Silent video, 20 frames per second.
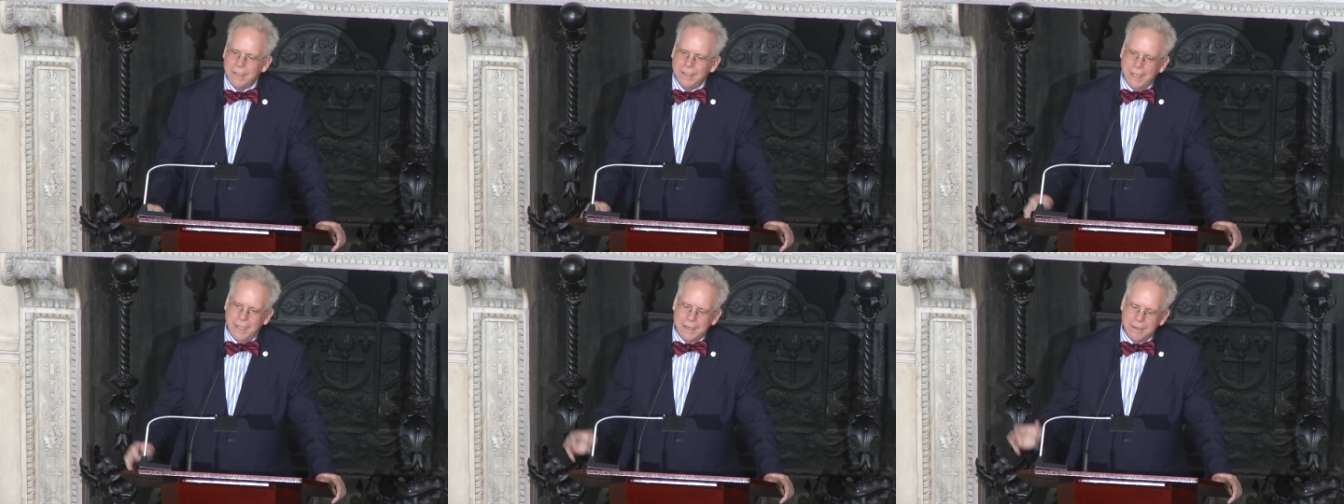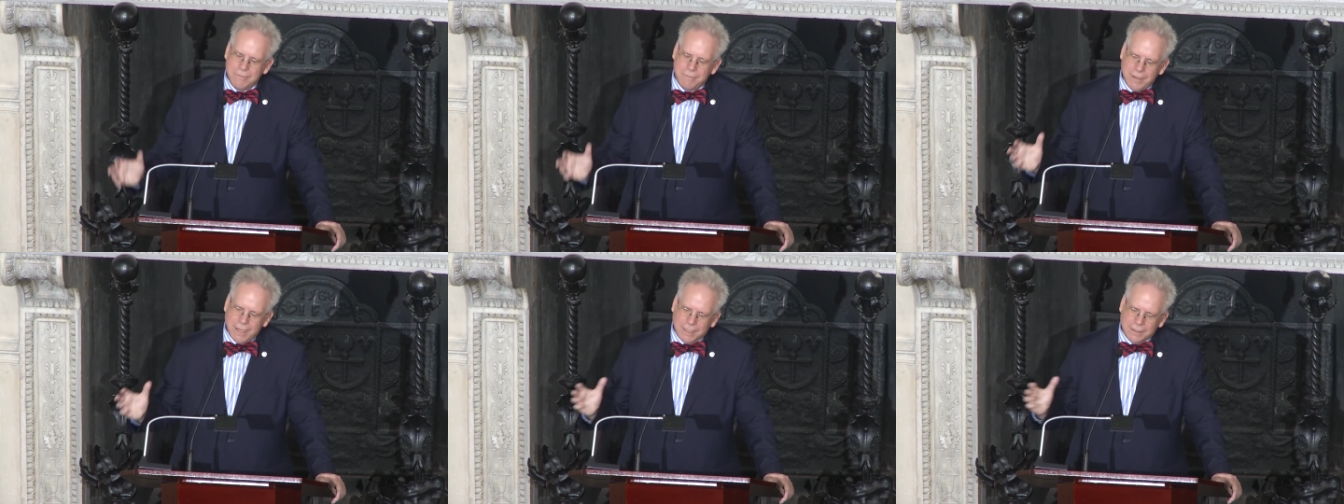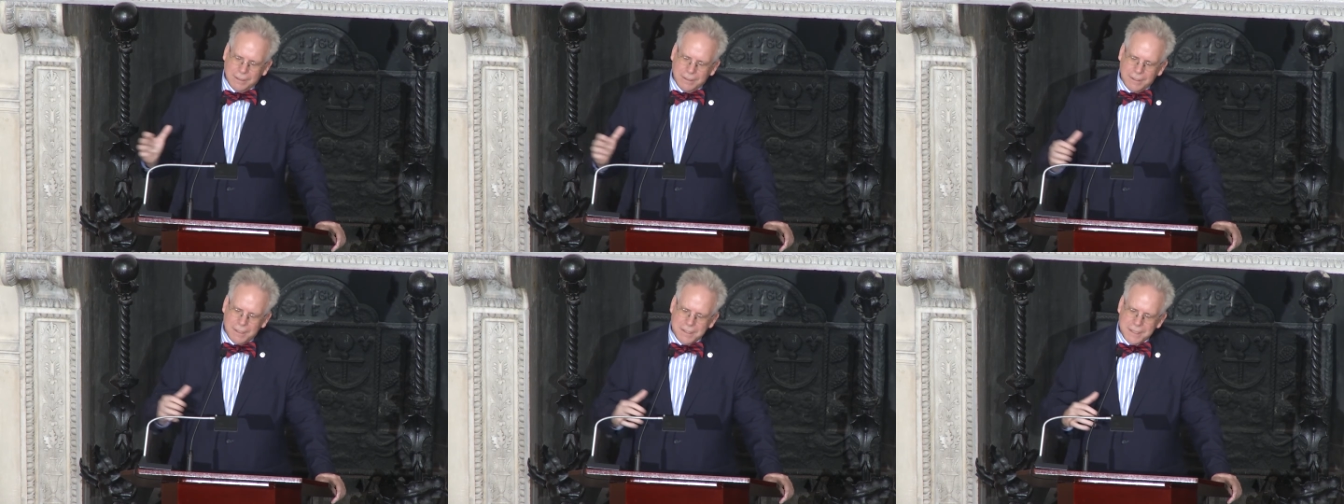And in
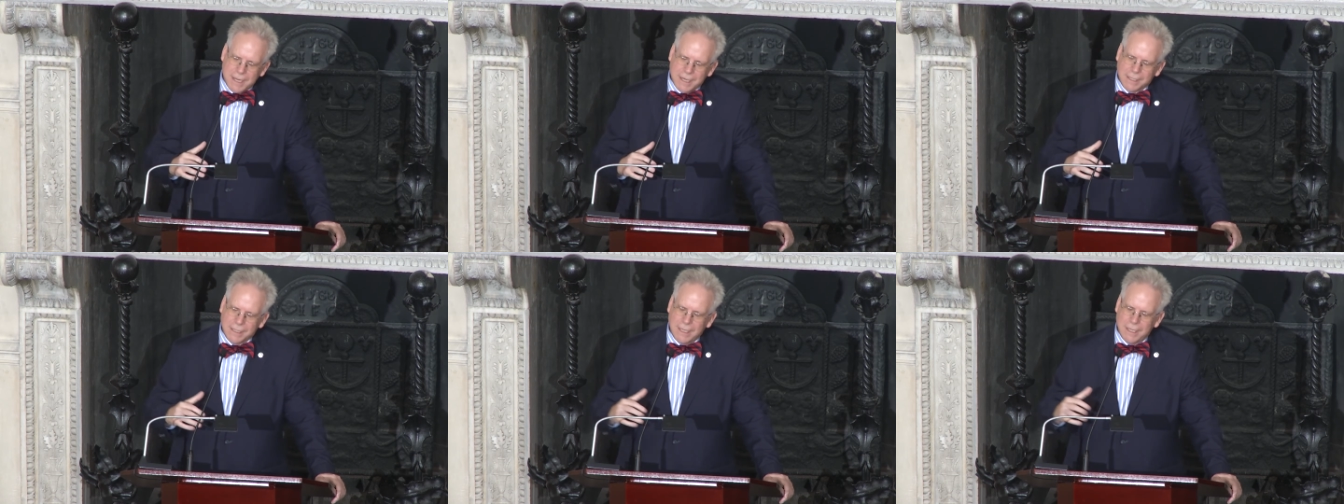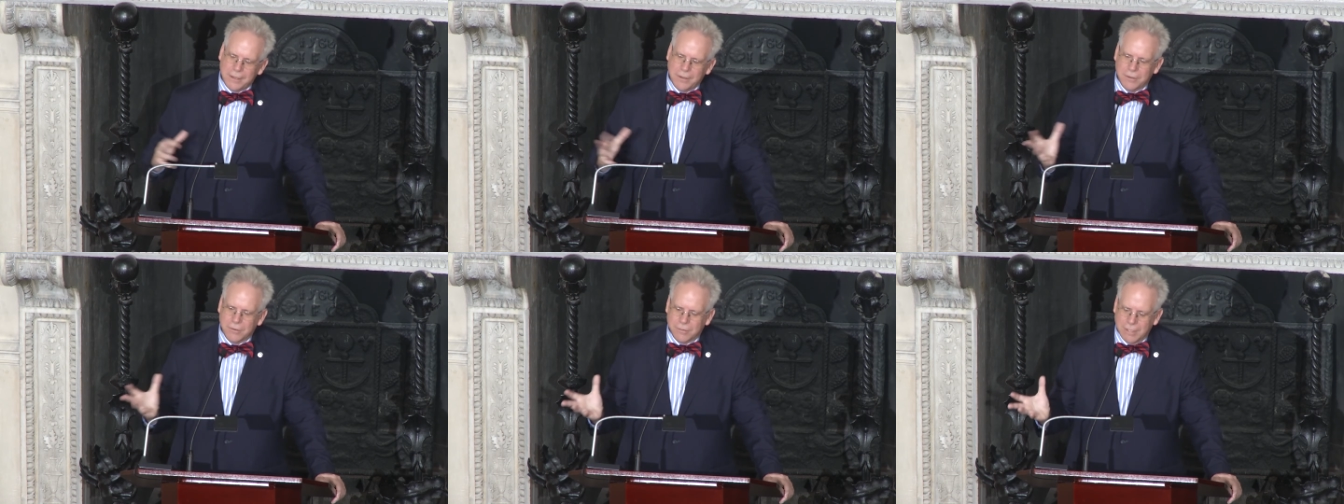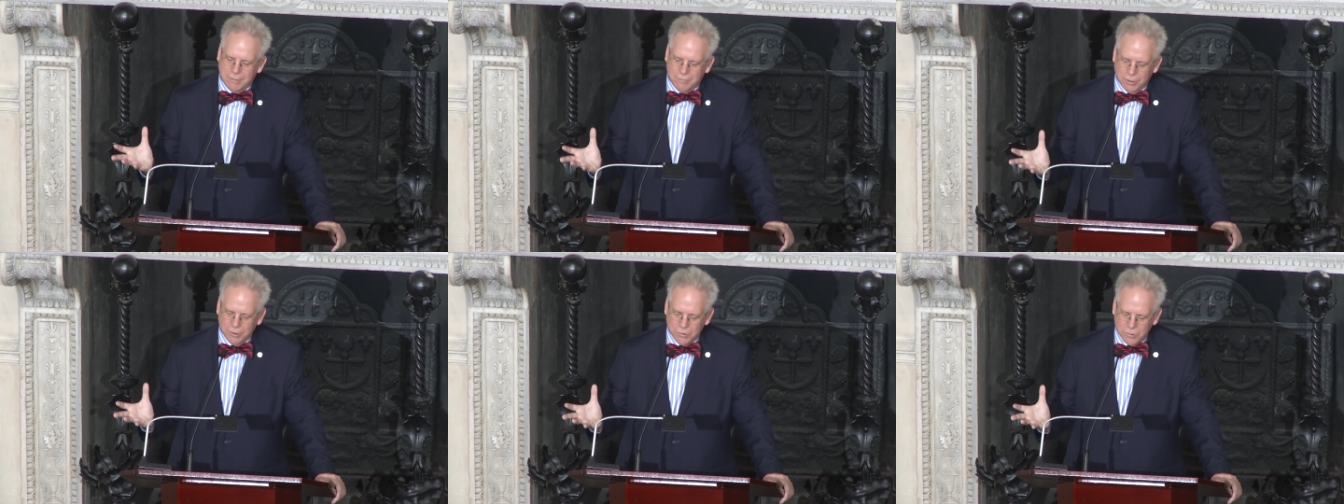fact, in the decade of the
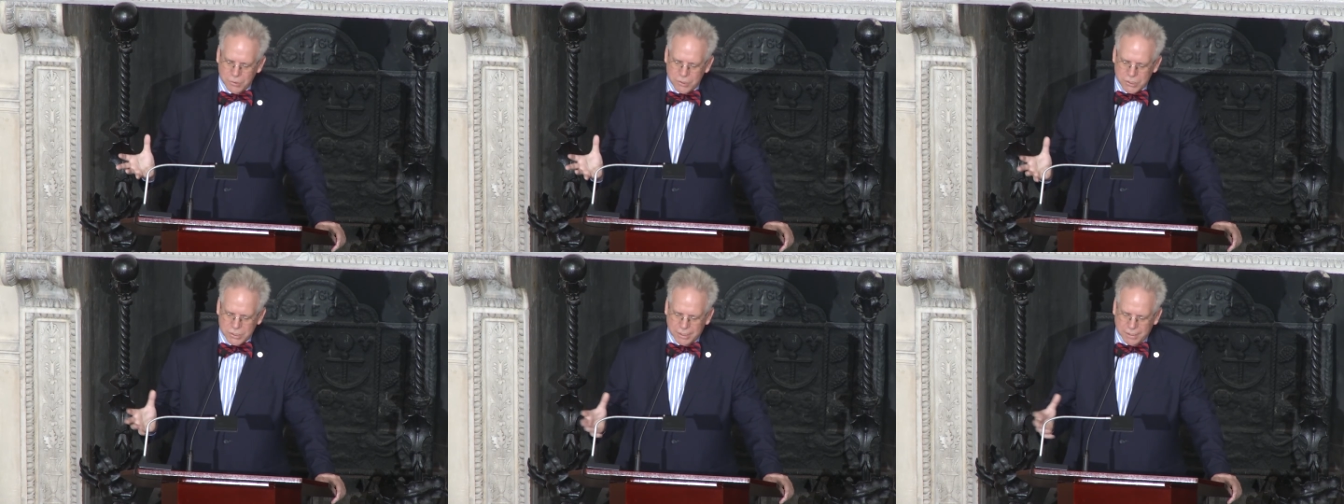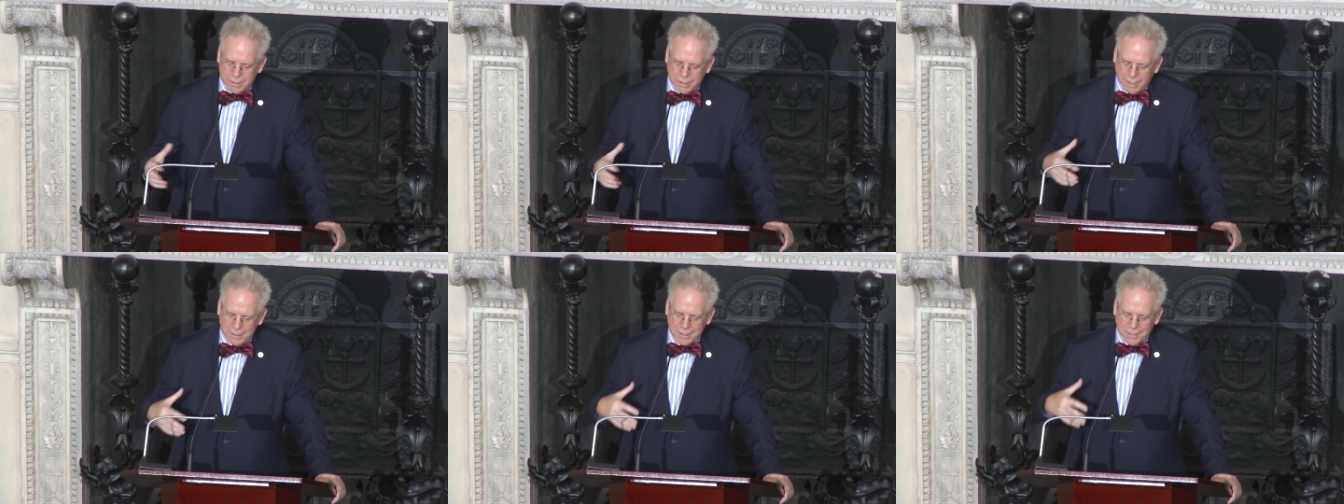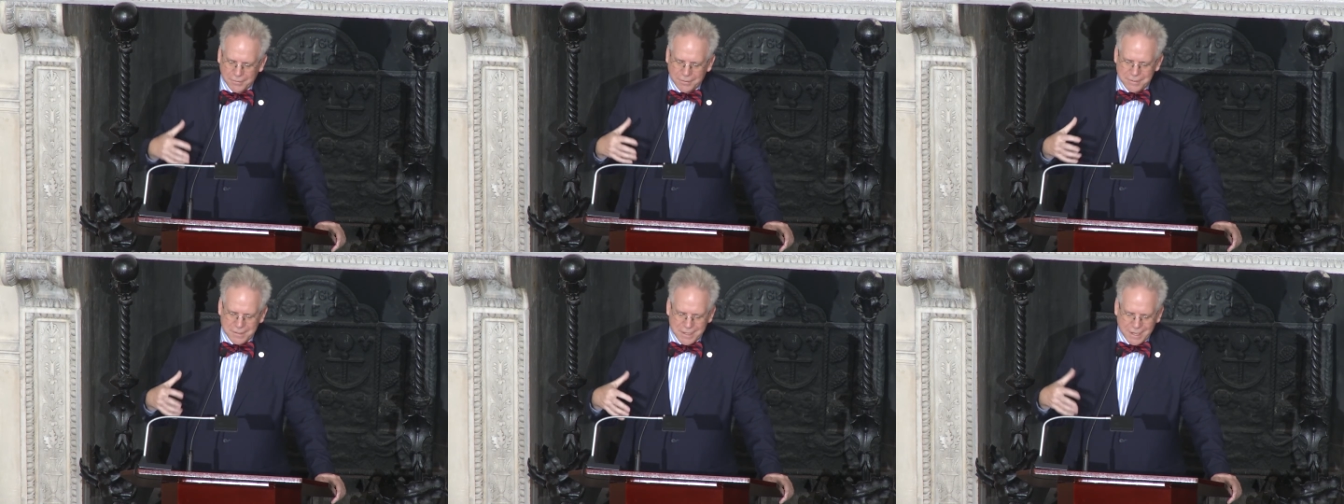Revolution,
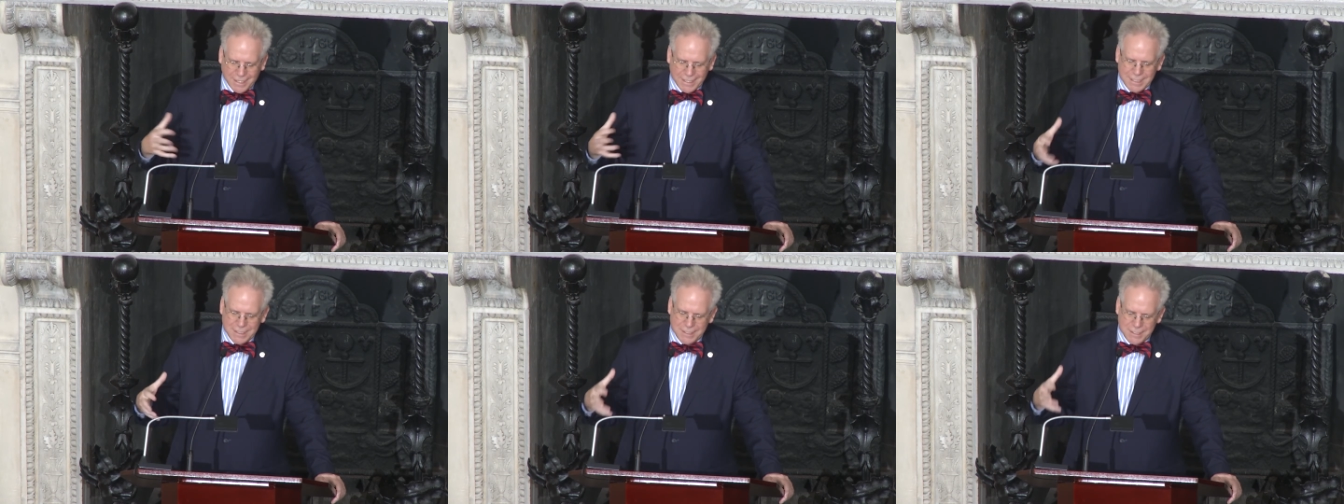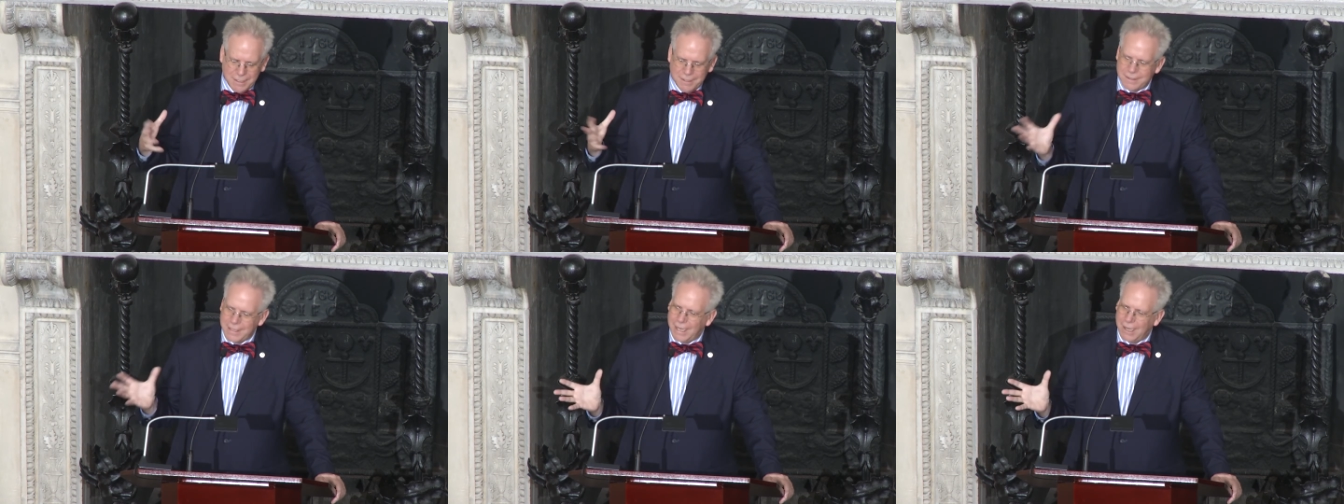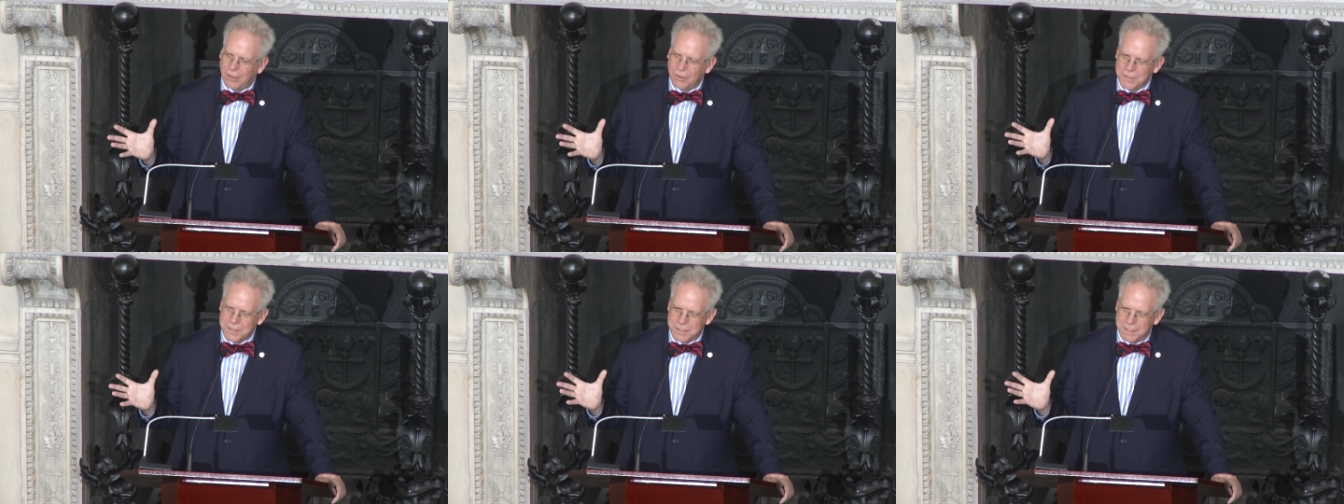another
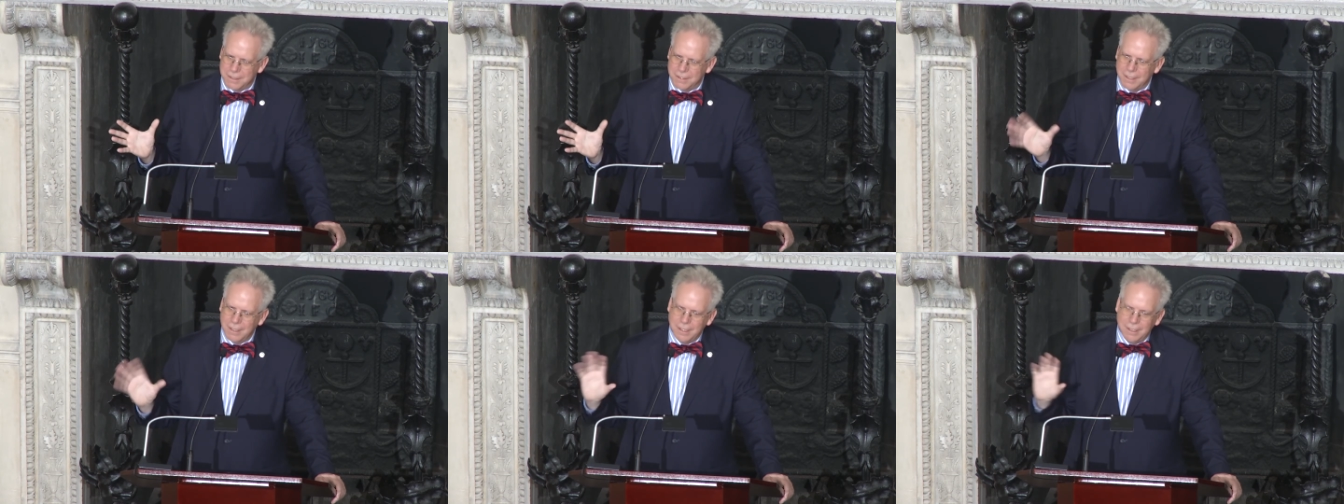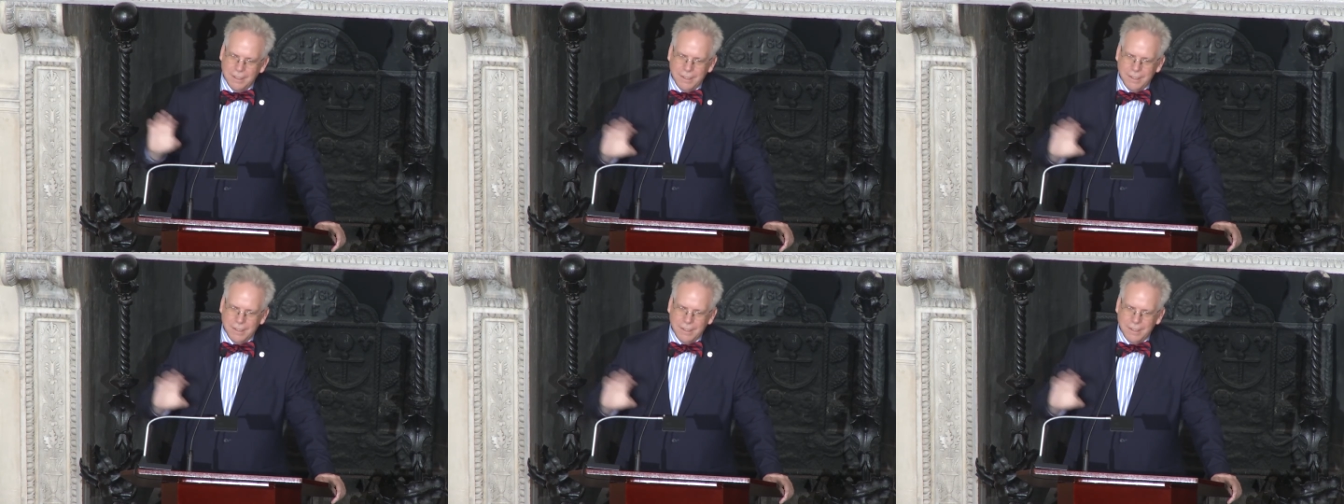90,000,